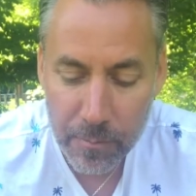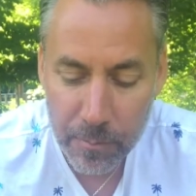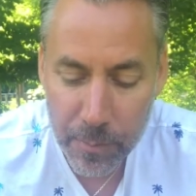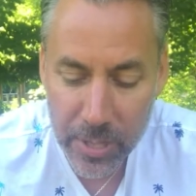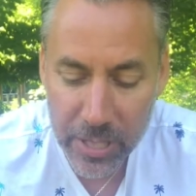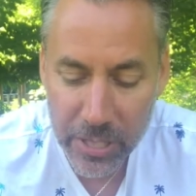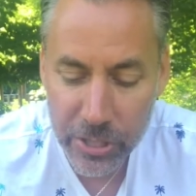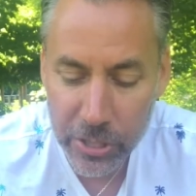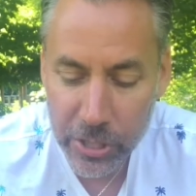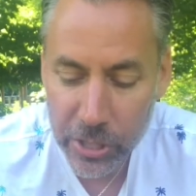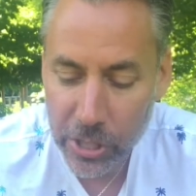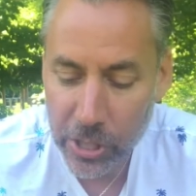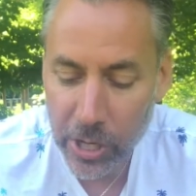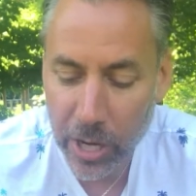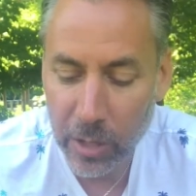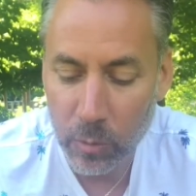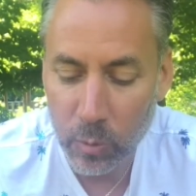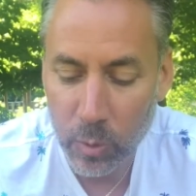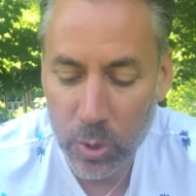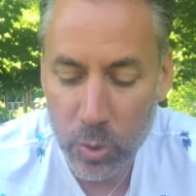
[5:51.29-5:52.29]
missed her
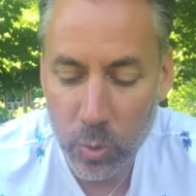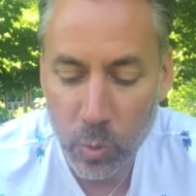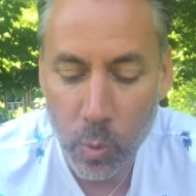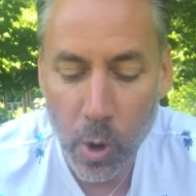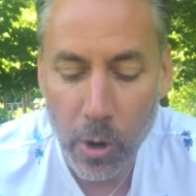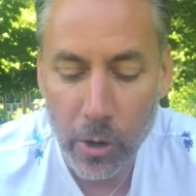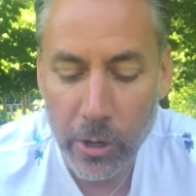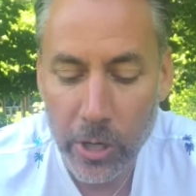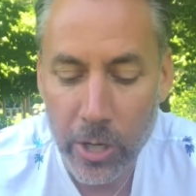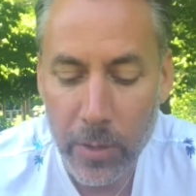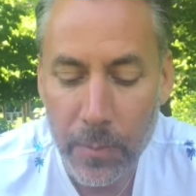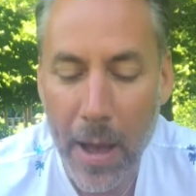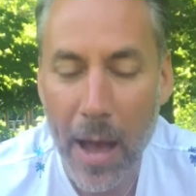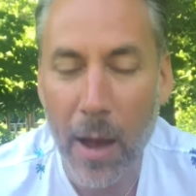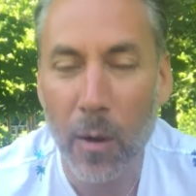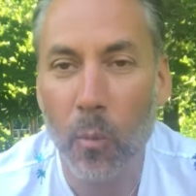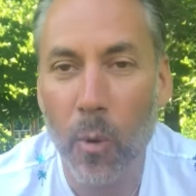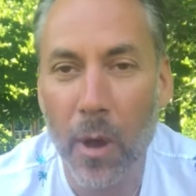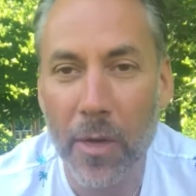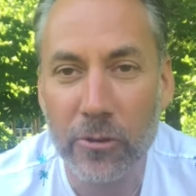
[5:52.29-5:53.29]
and was worried
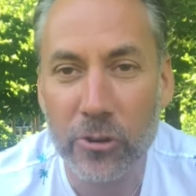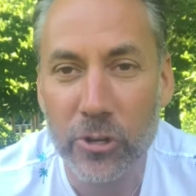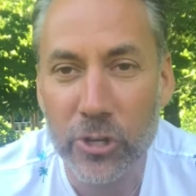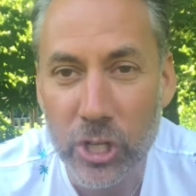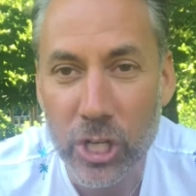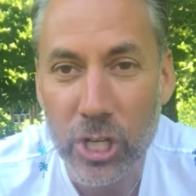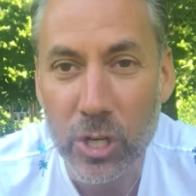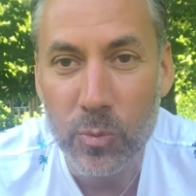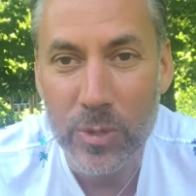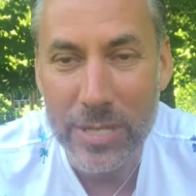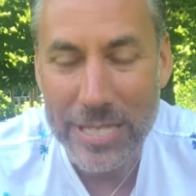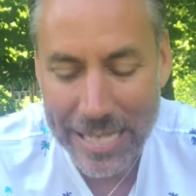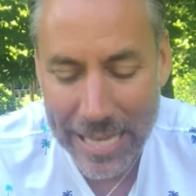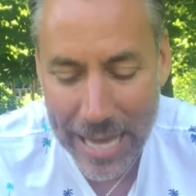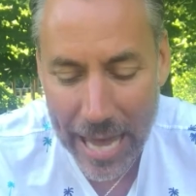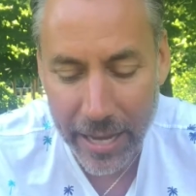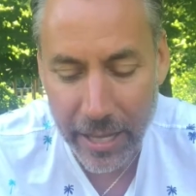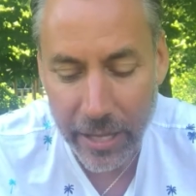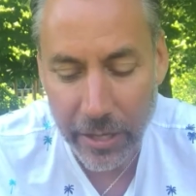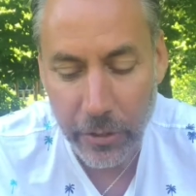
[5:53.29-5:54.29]
about whether she was
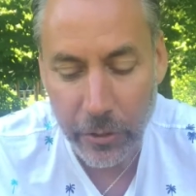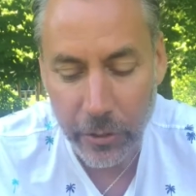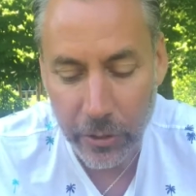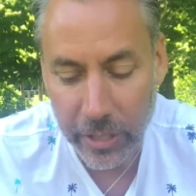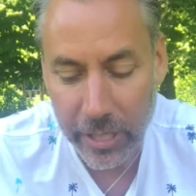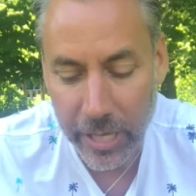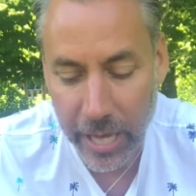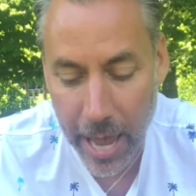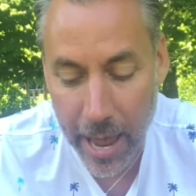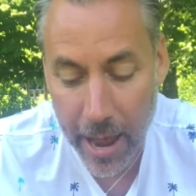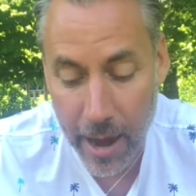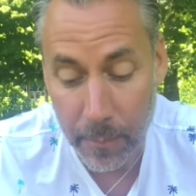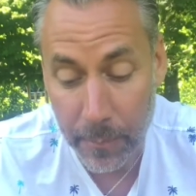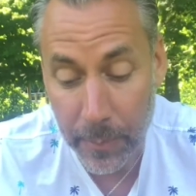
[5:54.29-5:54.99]
getting good care,